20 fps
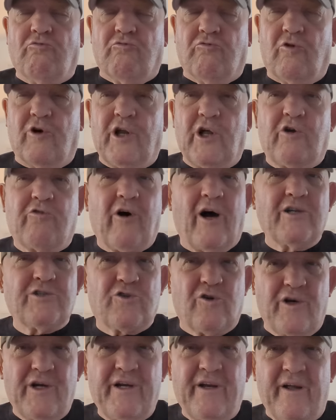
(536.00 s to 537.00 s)
when he Kray
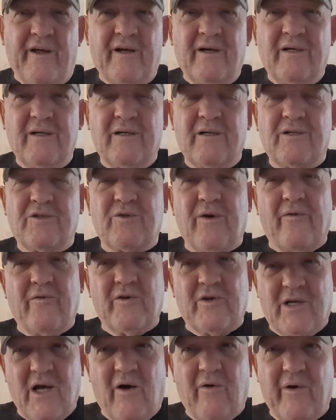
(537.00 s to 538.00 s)
went in there, so
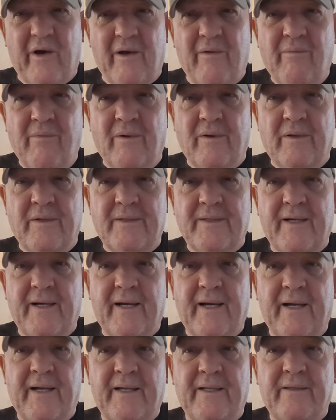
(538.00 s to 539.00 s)
we go at him,
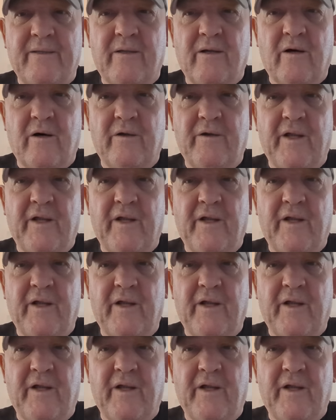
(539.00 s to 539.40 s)
and uh,